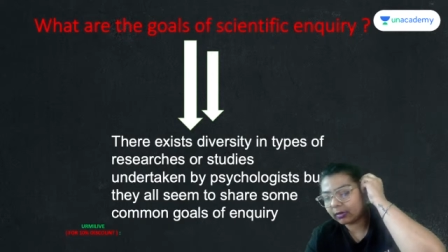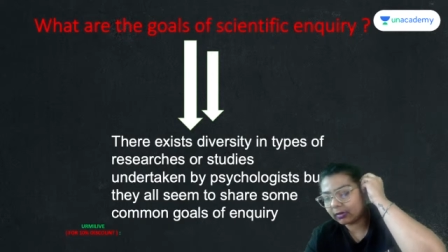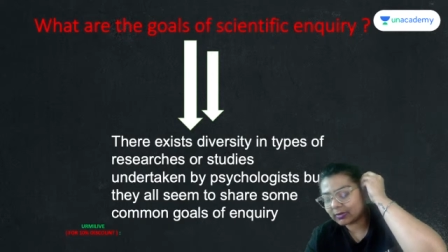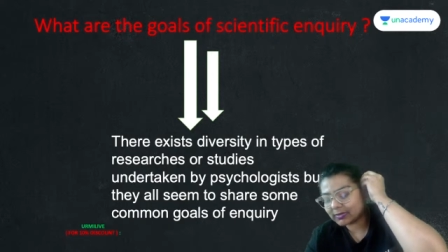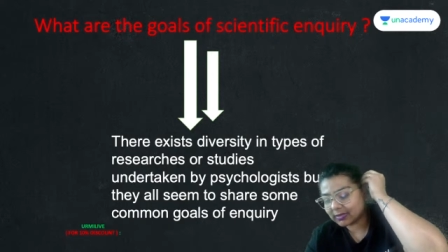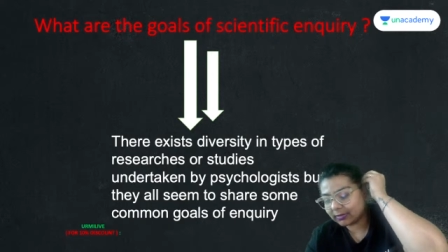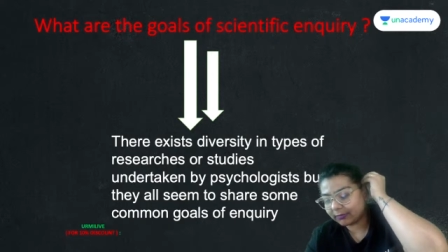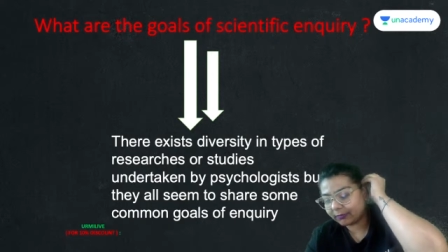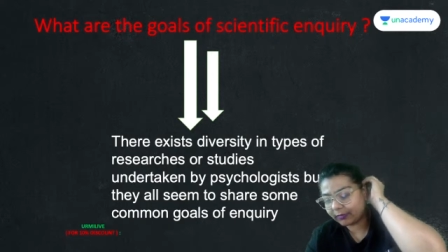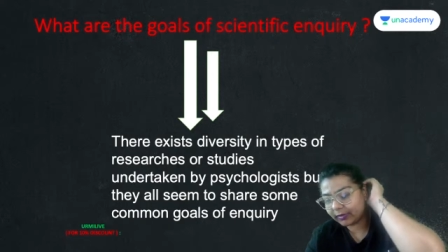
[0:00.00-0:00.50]

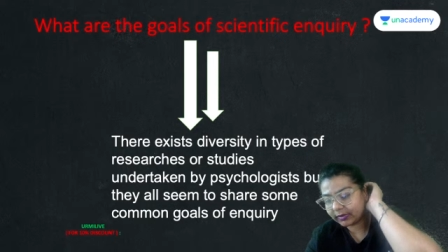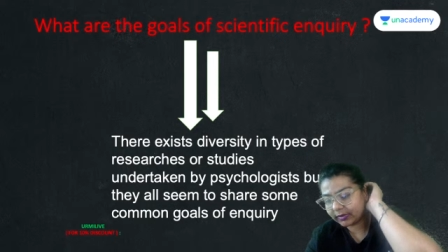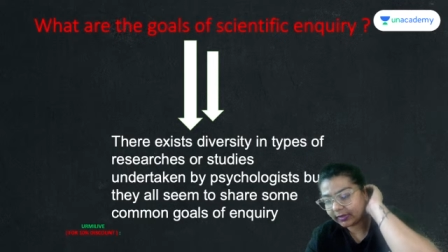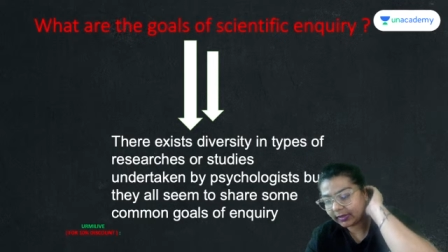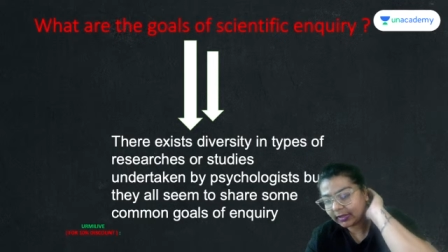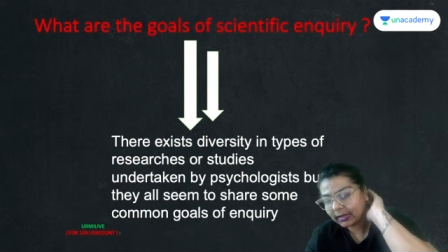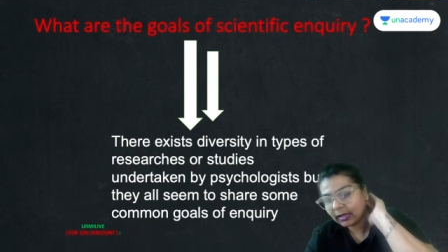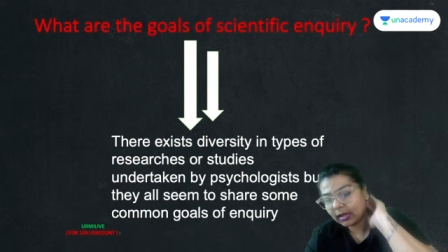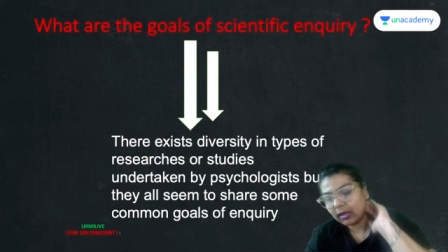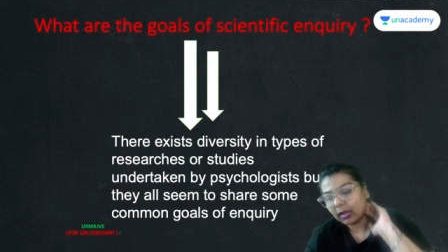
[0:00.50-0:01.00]

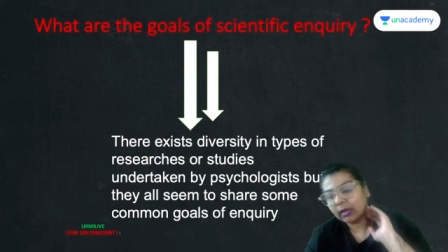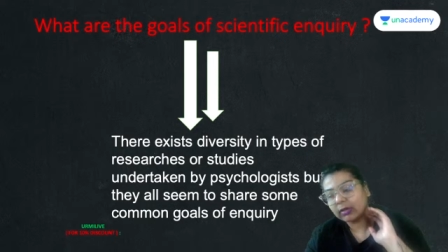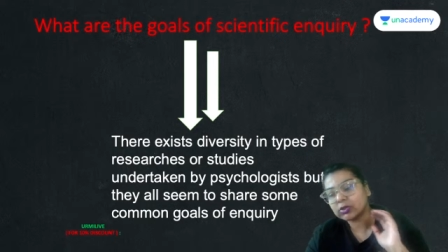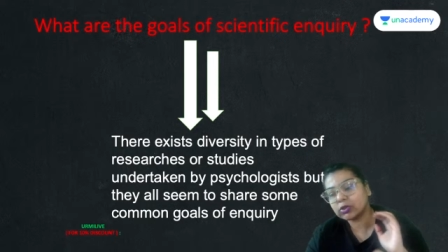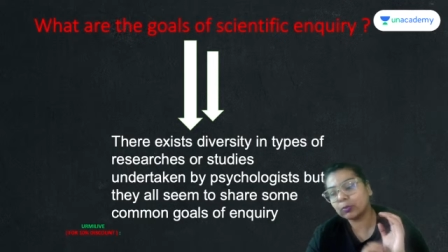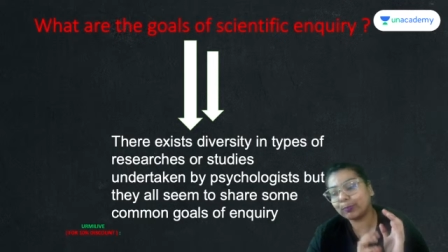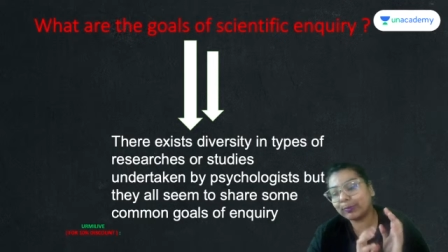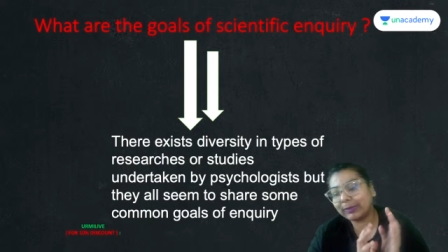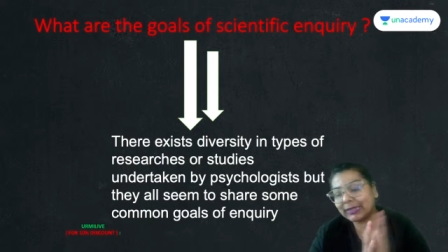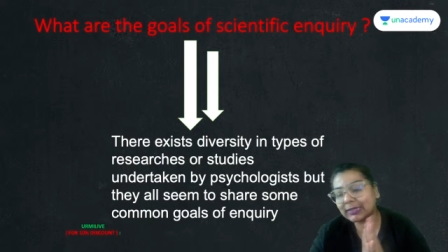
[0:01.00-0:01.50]
Samriddhi.
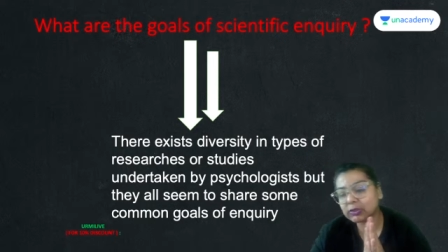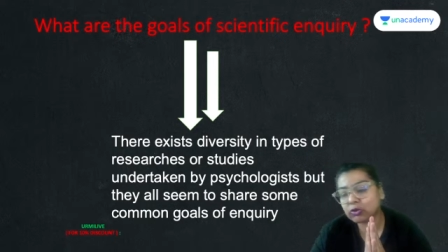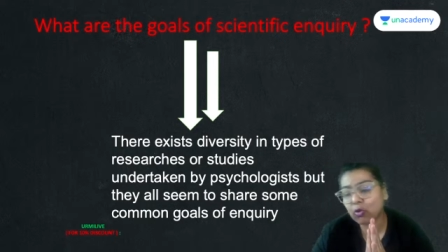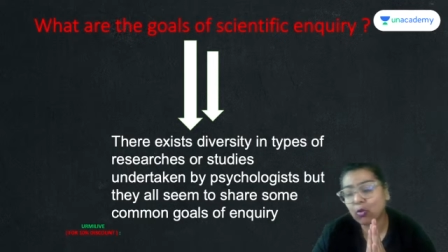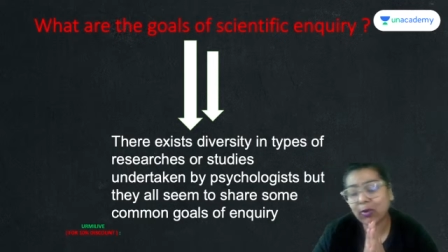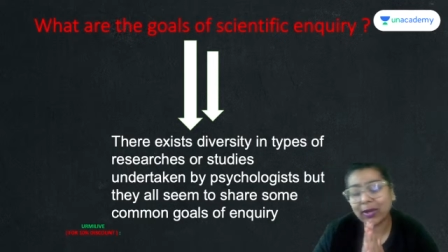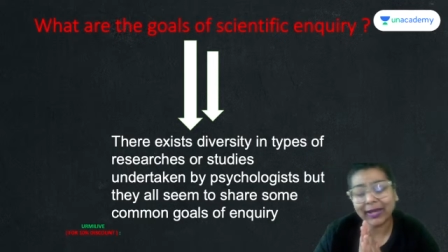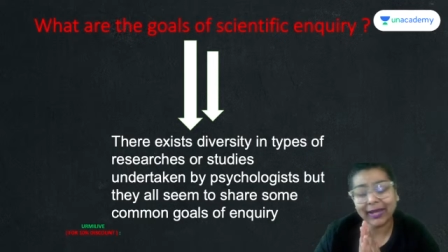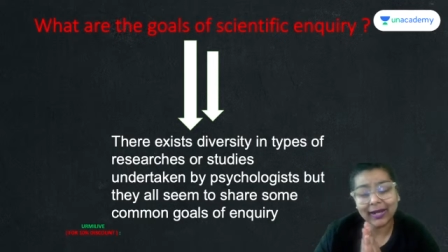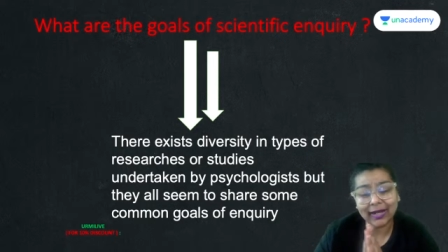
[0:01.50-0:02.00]
So please
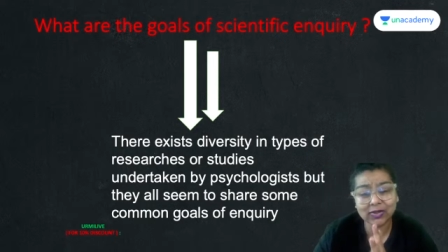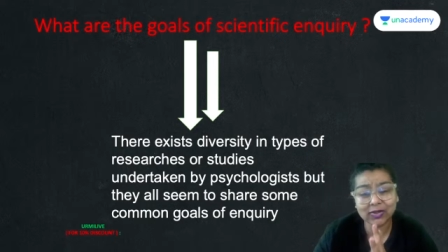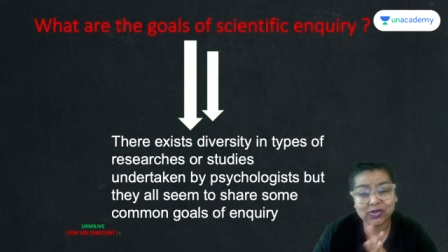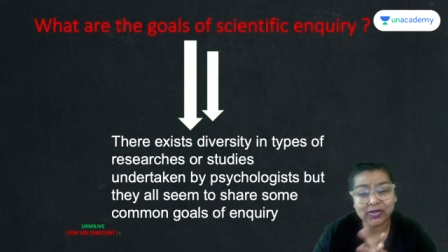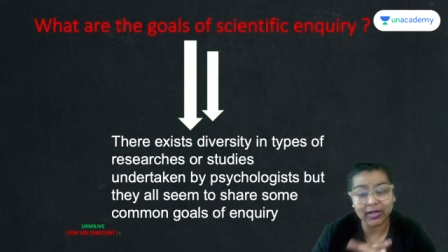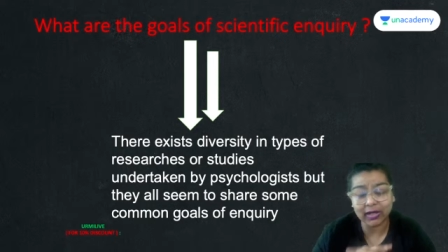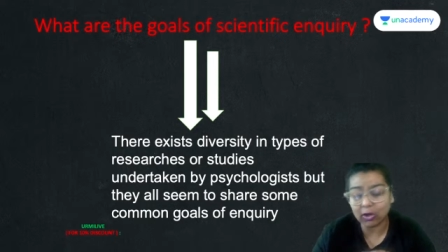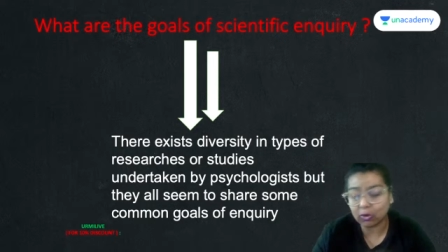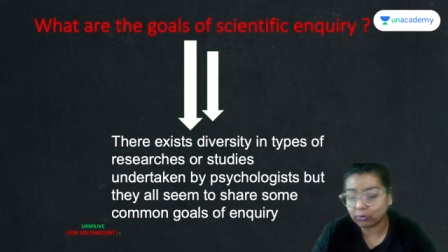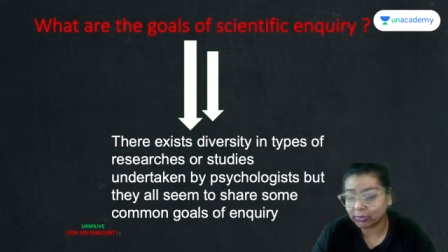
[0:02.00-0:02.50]
go ahead and
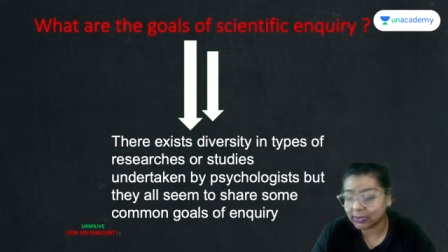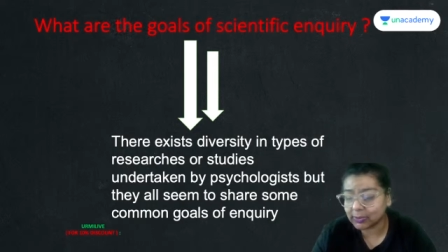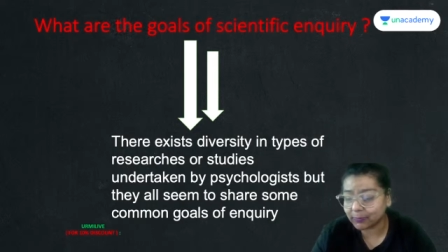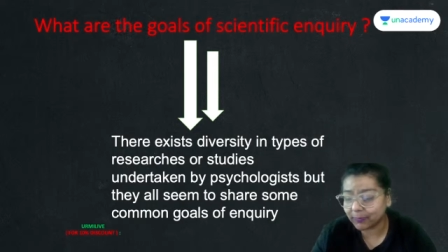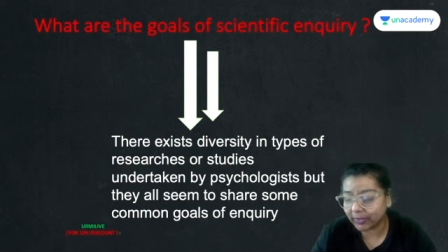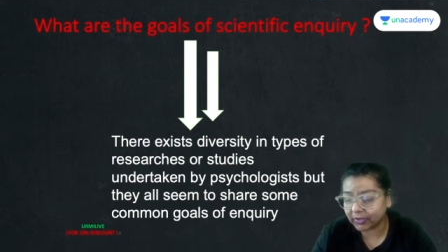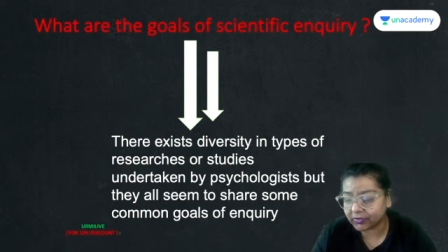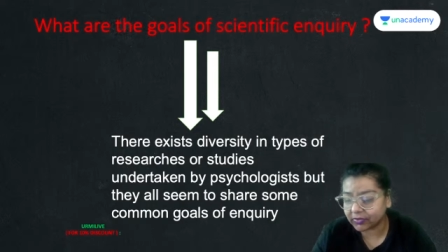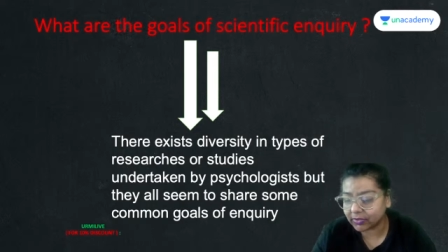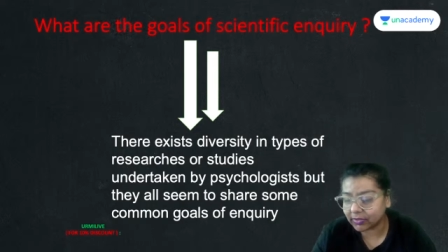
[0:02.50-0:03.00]
check out the
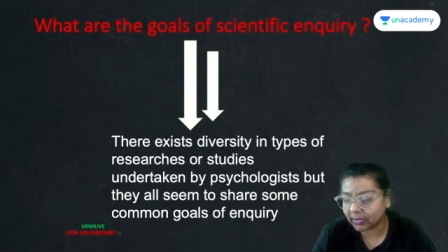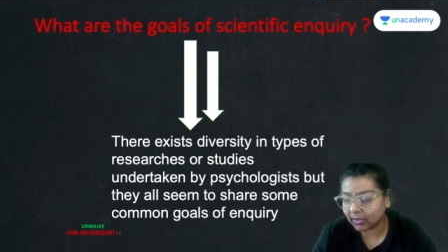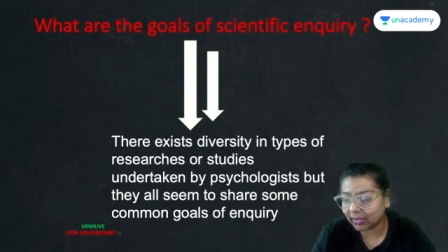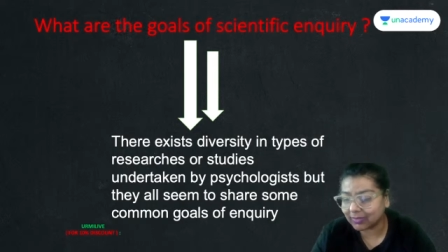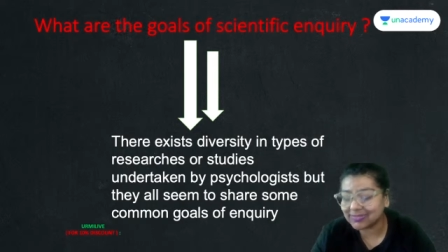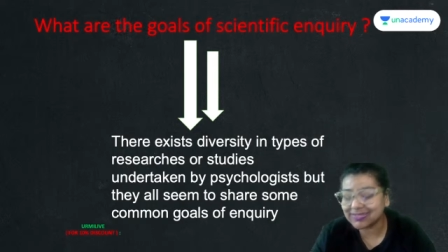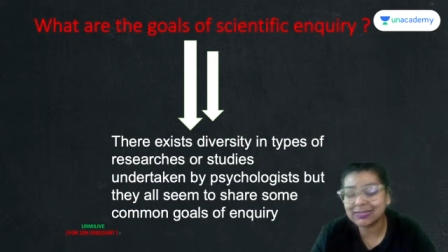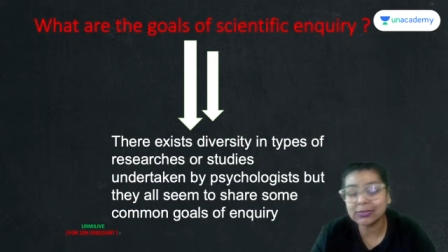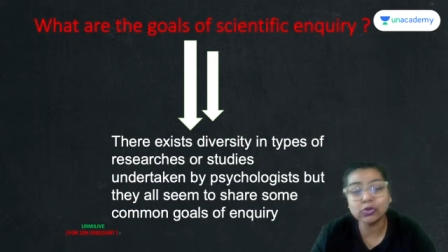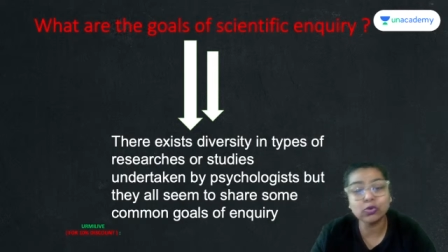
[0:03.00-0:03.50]
special classes.